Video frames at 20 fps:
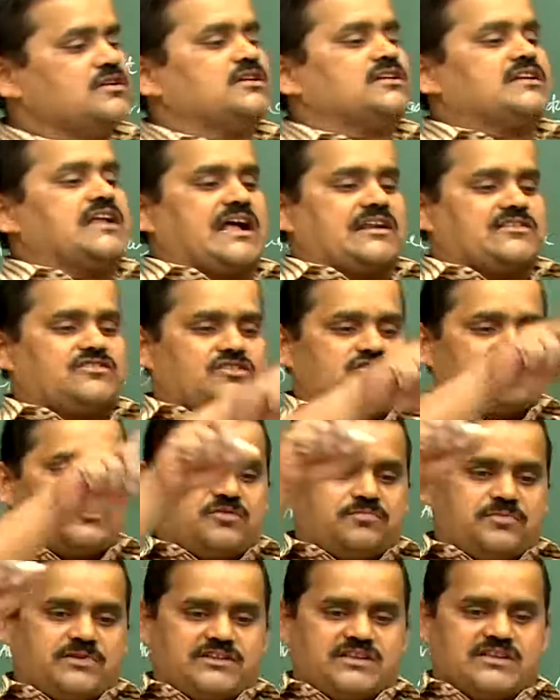Larger
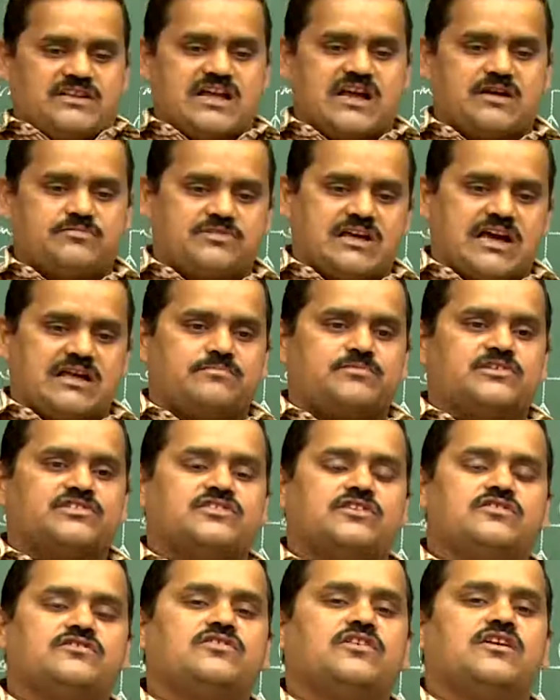surface area of the
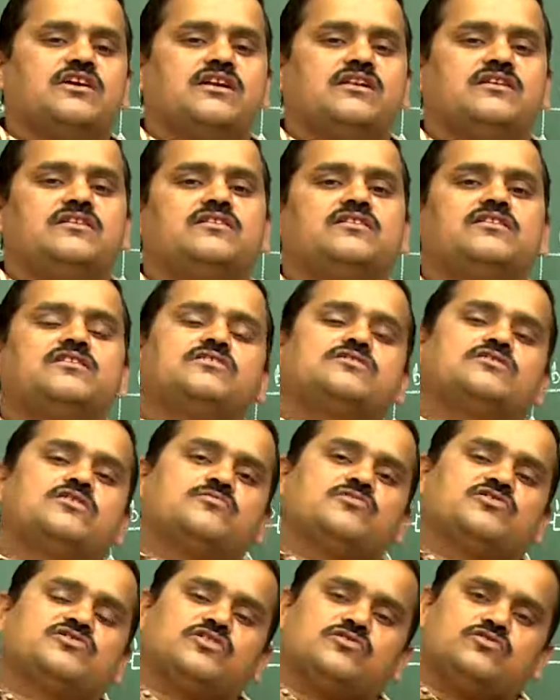armature coil, the
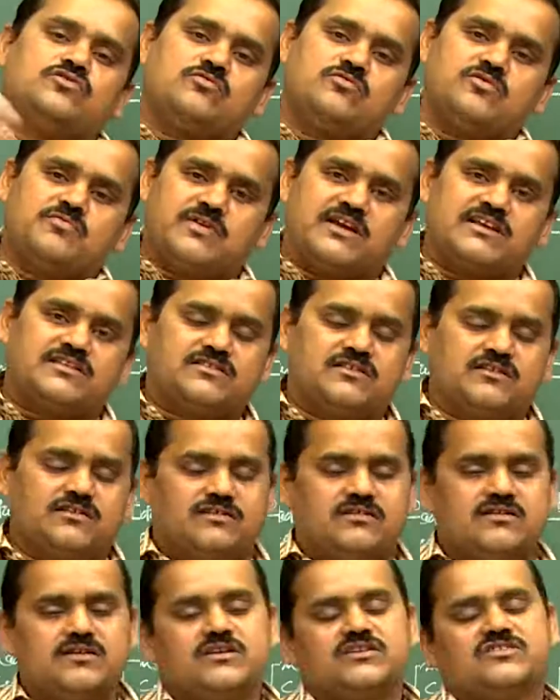motion will be faster.
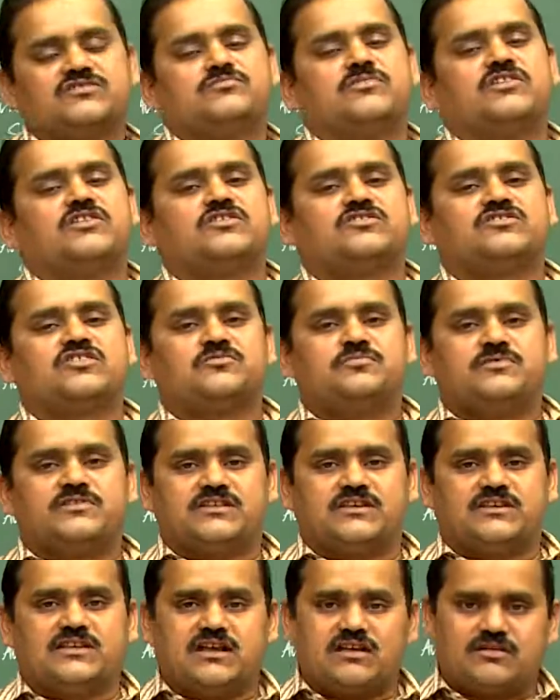Smaller surface
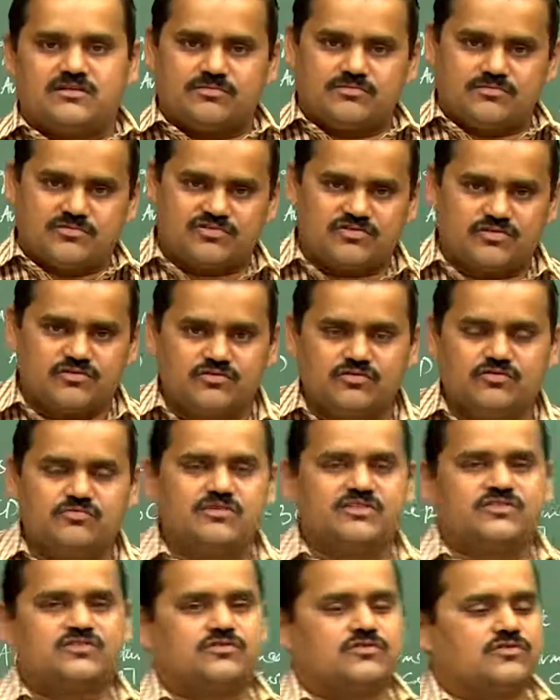area, motion will
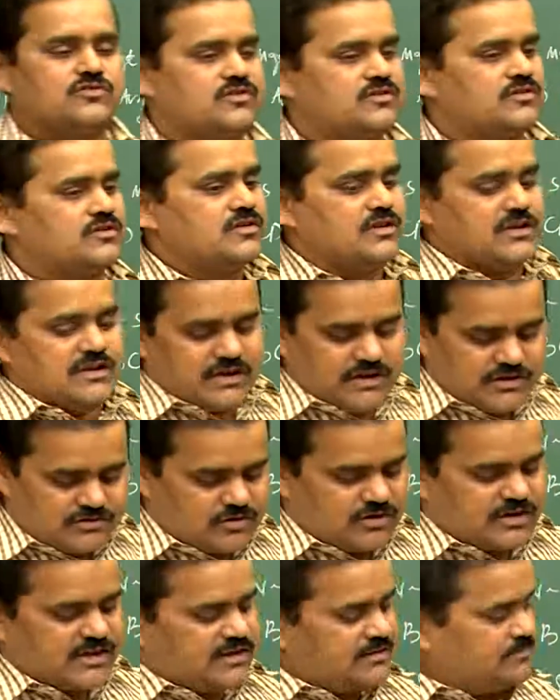be slower. It's
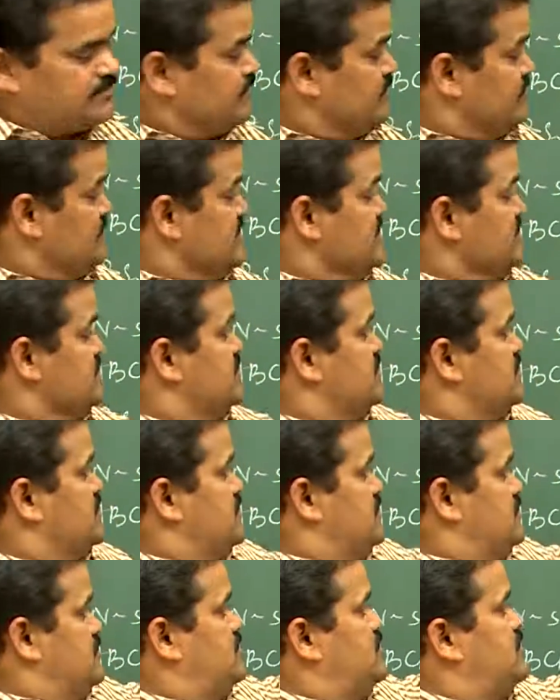okay?
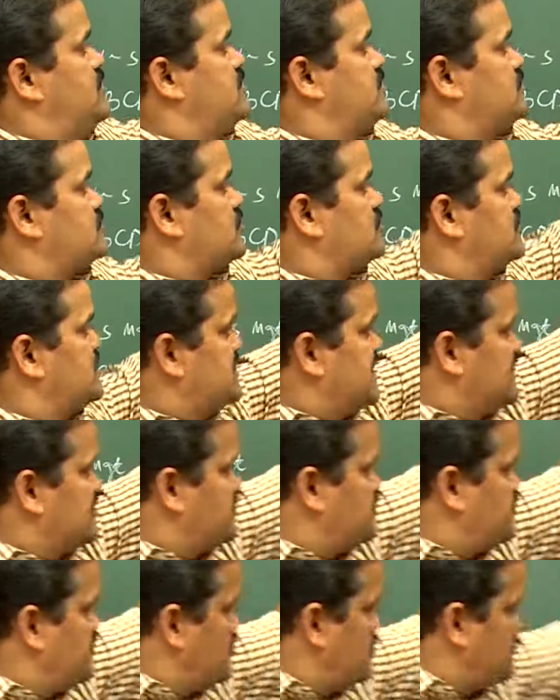So these are
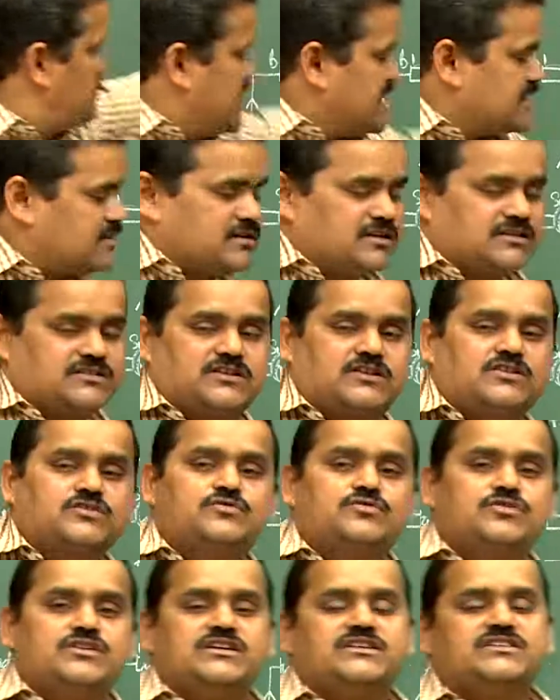the four factors
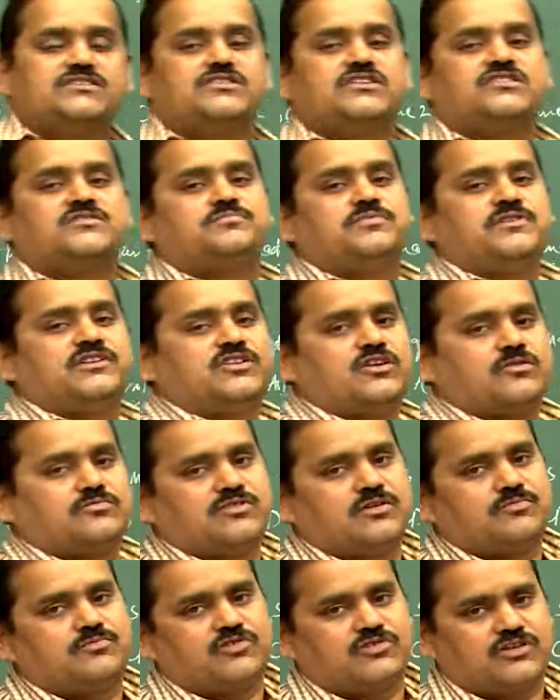on which the speed of
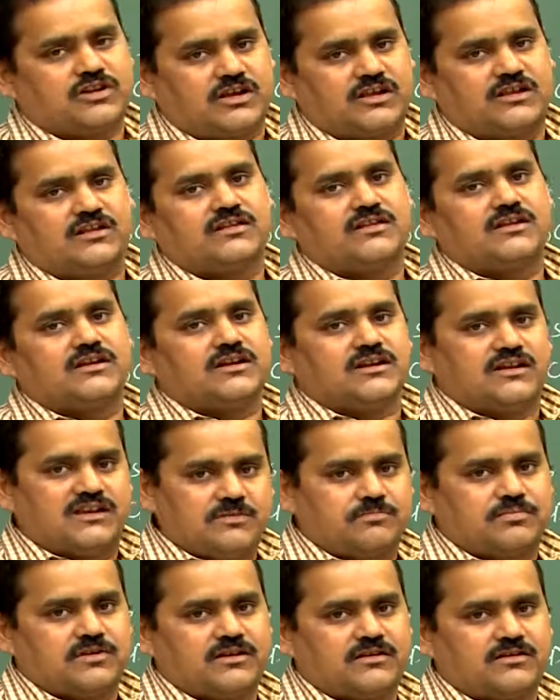the motor
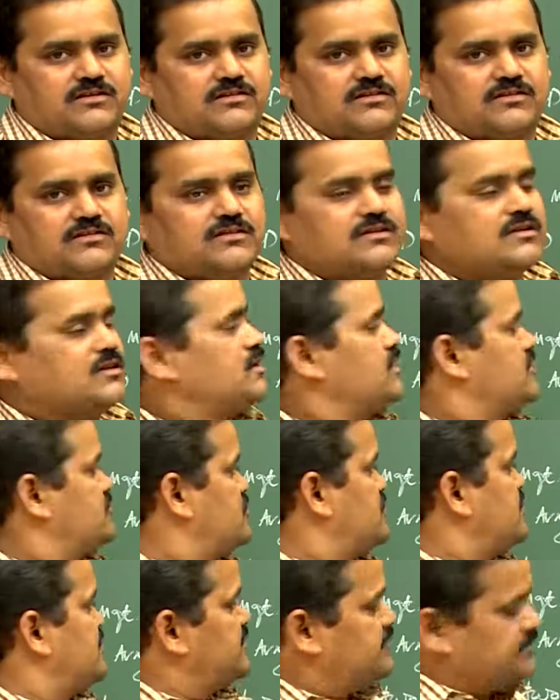depend. It's
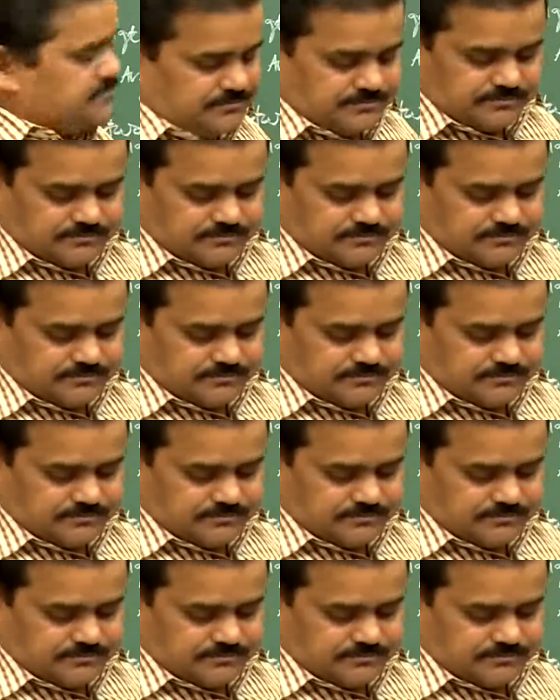okay?